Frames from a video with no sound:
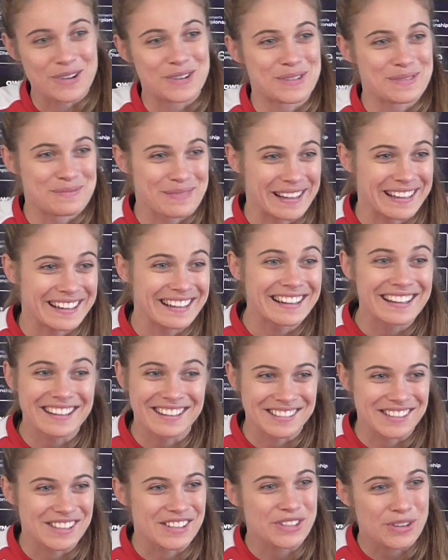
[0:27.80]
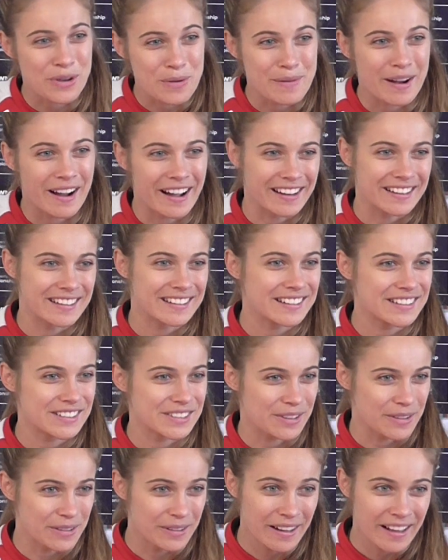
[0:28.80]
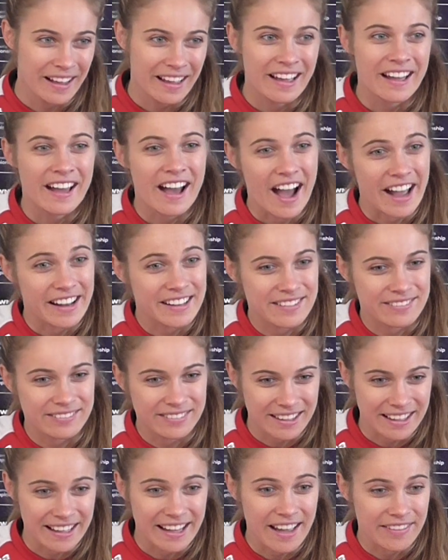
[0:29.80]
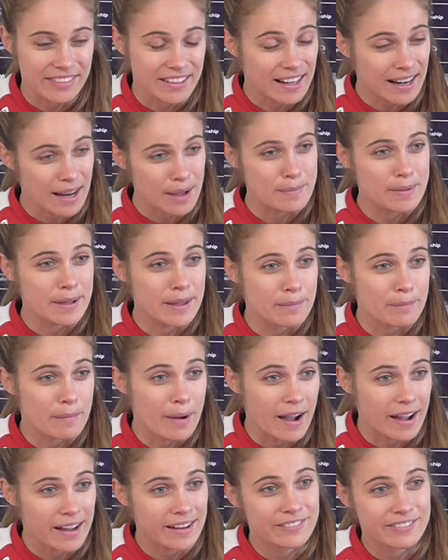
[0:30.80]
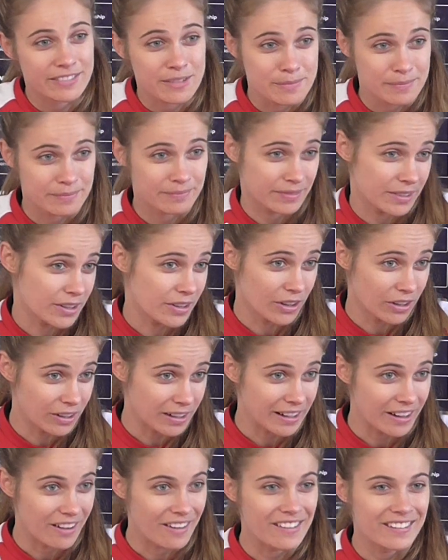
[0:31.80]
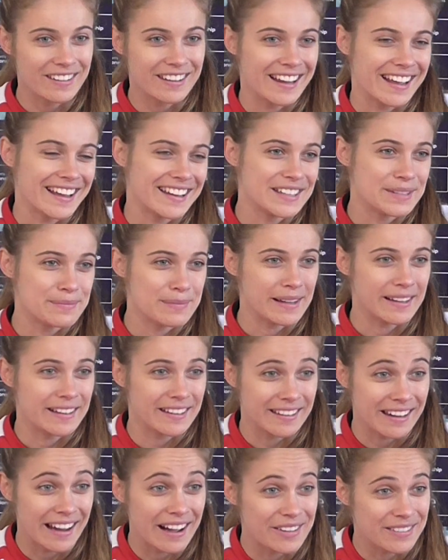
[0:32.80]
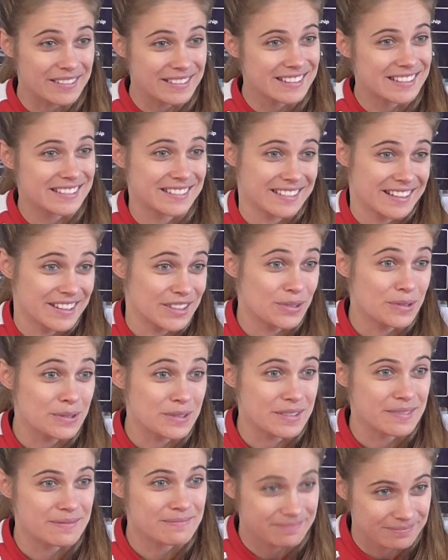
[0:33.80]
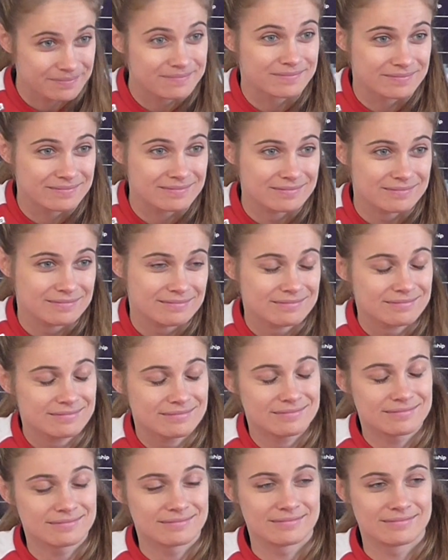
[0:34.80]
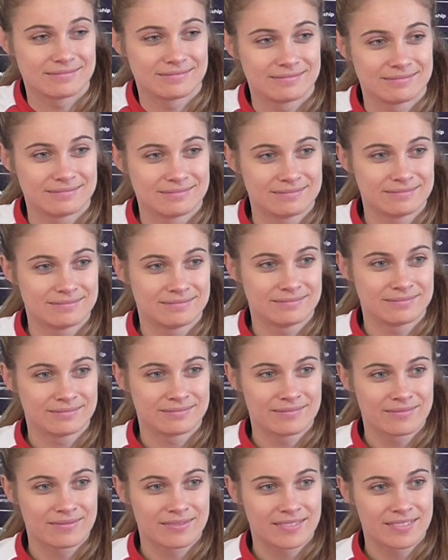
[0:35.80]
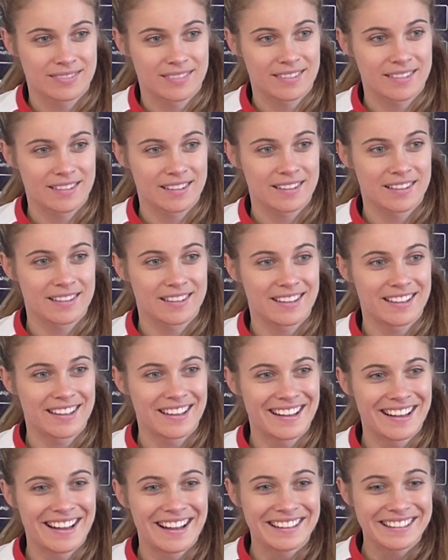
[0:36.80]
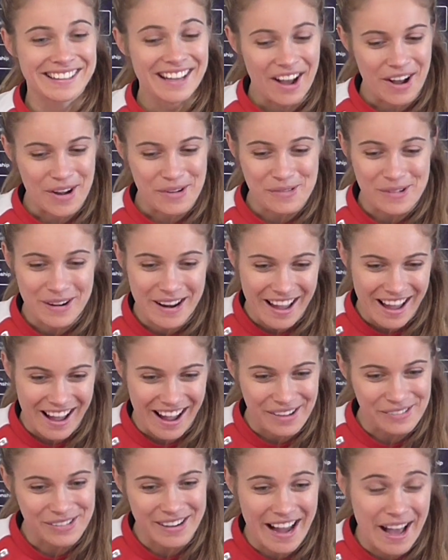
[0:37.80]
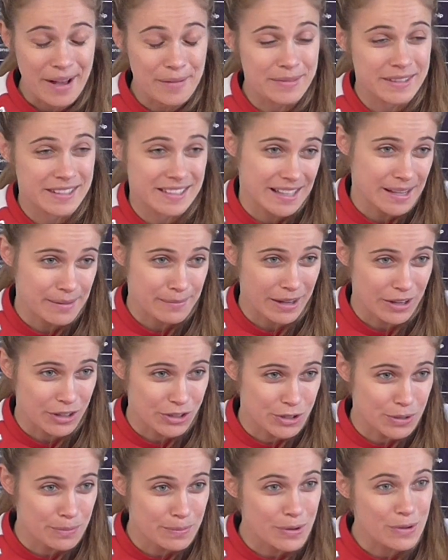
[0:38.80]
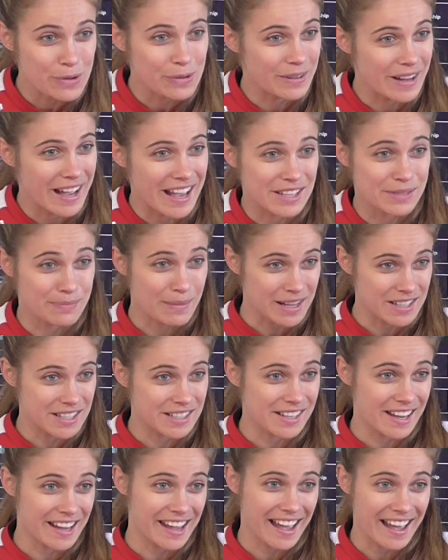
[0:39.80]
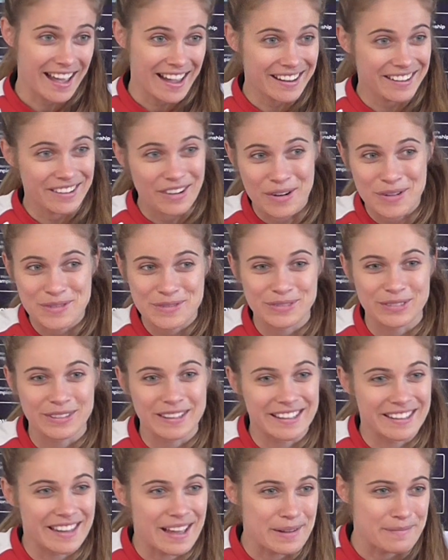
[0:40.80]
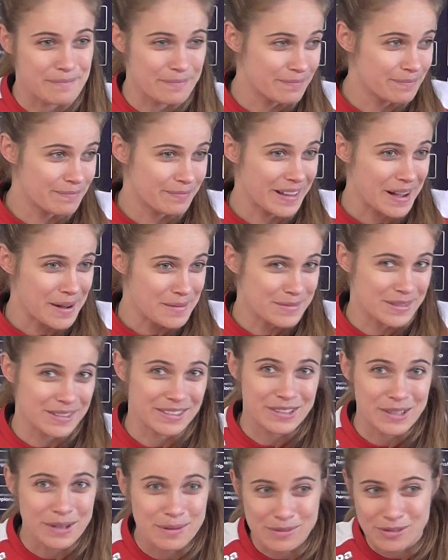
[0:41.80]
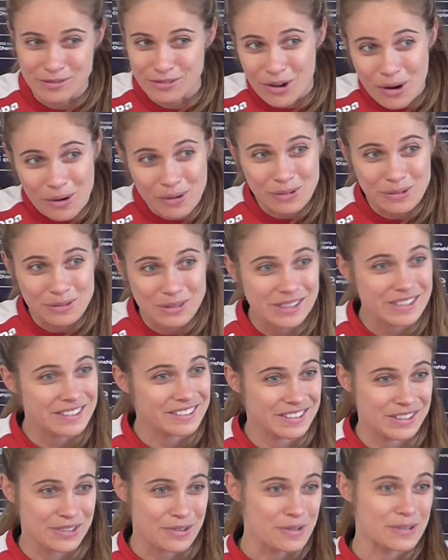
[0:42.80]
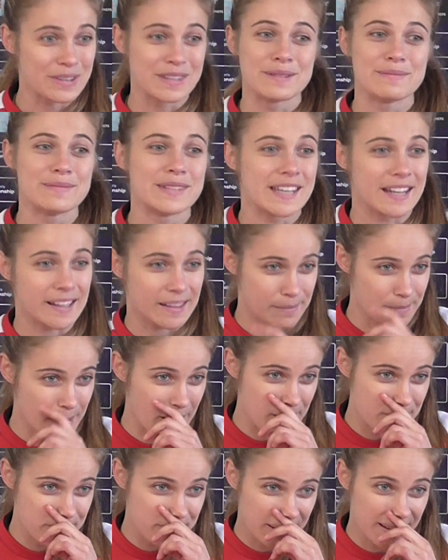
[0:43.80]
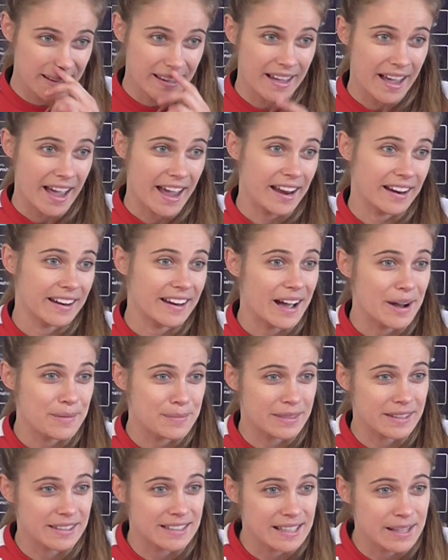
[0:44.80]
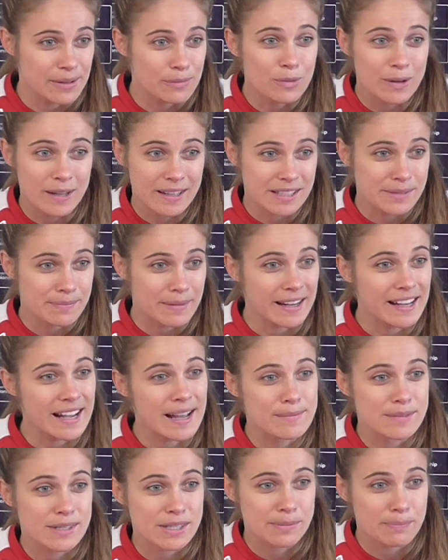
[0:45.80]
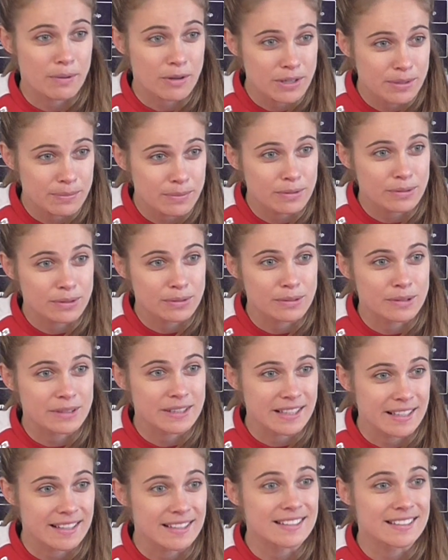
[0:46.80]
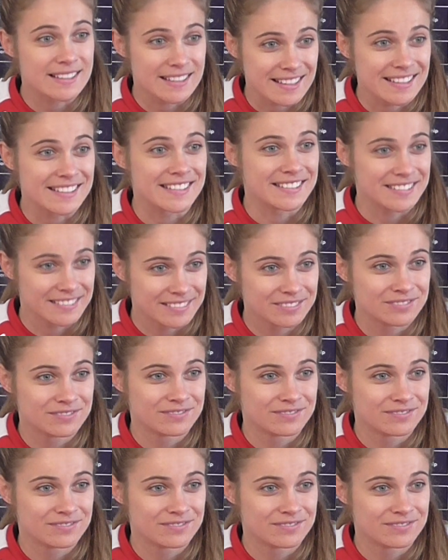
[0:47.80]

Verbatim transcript: social media because I was so behind it. So I definitely had the club in mind from early on, and to be here now, it's it's awesome. What do you hope to achieve playing at Lewes? Yeah, I want to I want to help the team and contribute as much as I can. Hopefully that comes in terms of goals, scoring them, setting them up, and helping the team win as many games as possible towards the end of the season.